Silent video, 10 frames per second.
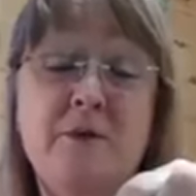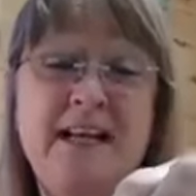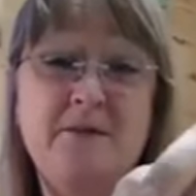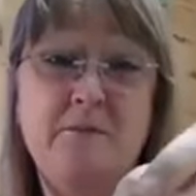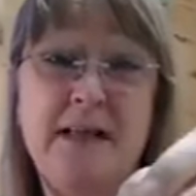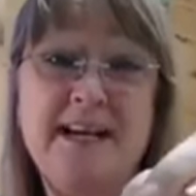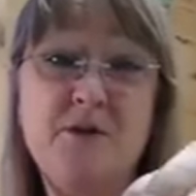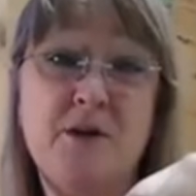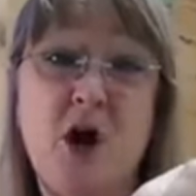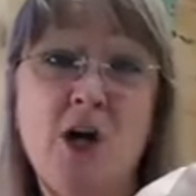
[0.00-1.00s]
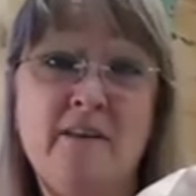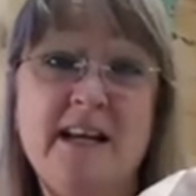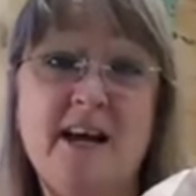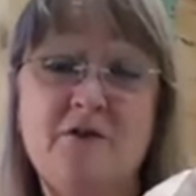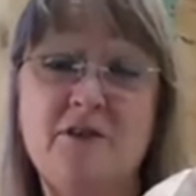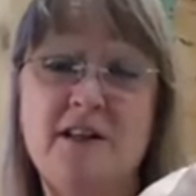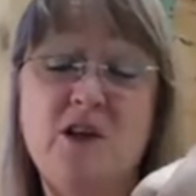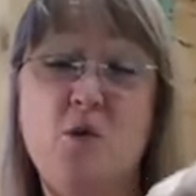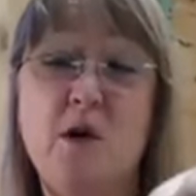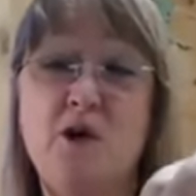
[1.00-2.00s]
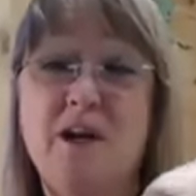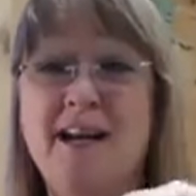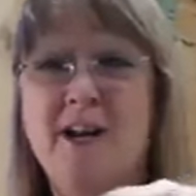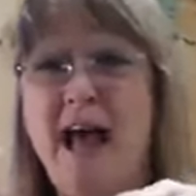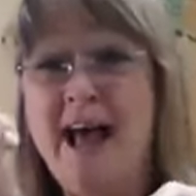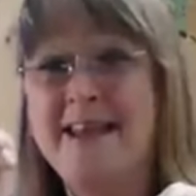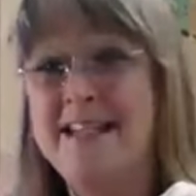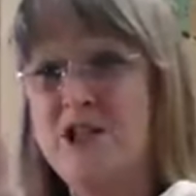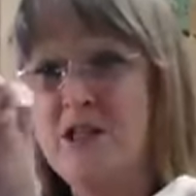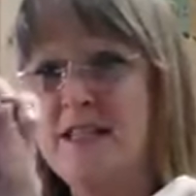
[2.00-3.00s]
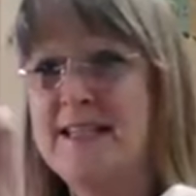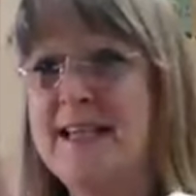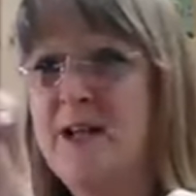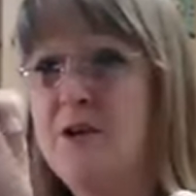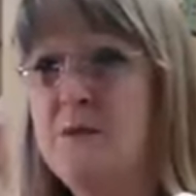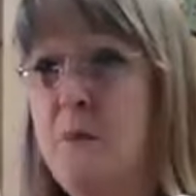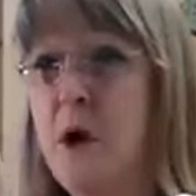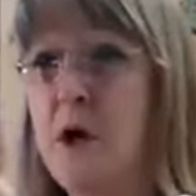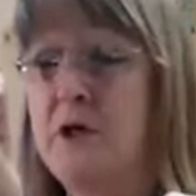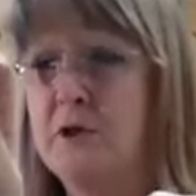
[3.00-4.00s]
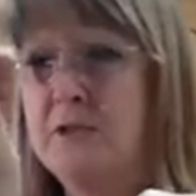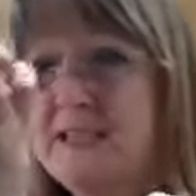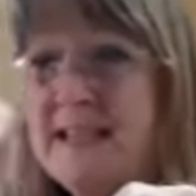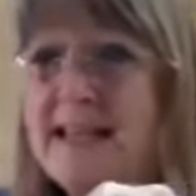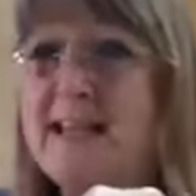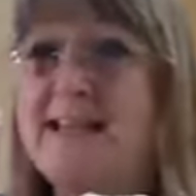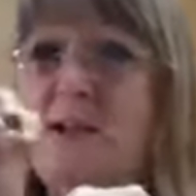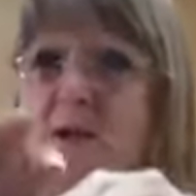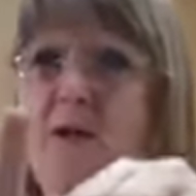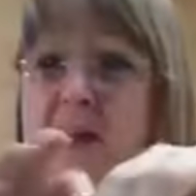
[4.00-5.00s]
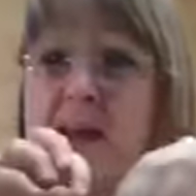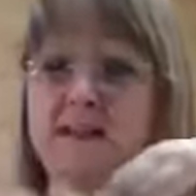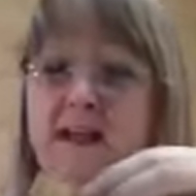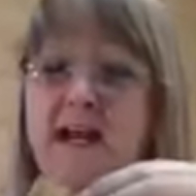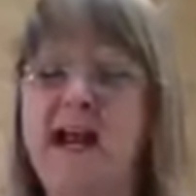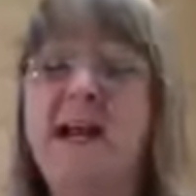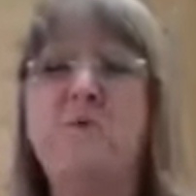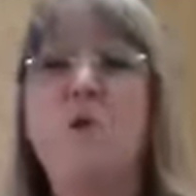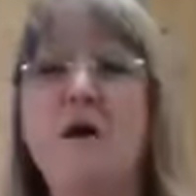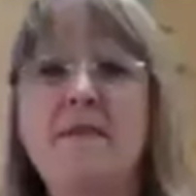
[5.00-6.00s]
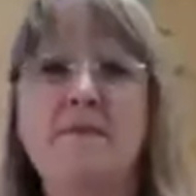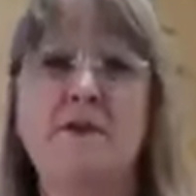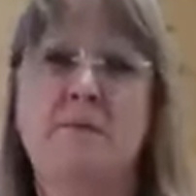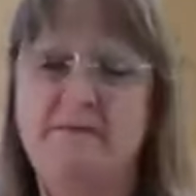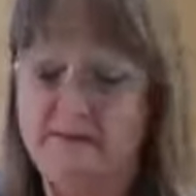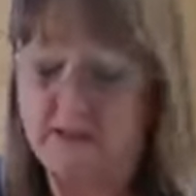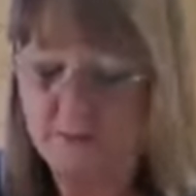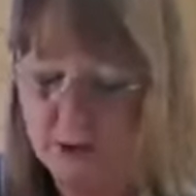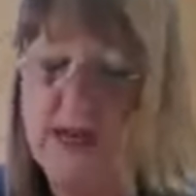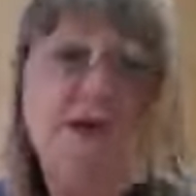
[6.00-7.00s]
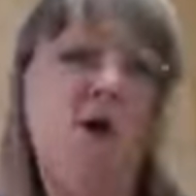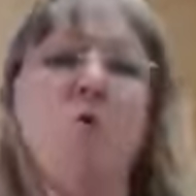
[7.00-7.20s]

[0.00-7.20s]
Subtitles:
gets placed with all of the others in the quilt, and it'll add just this little spark. You'll see these little things, and I want them to be visible. I don't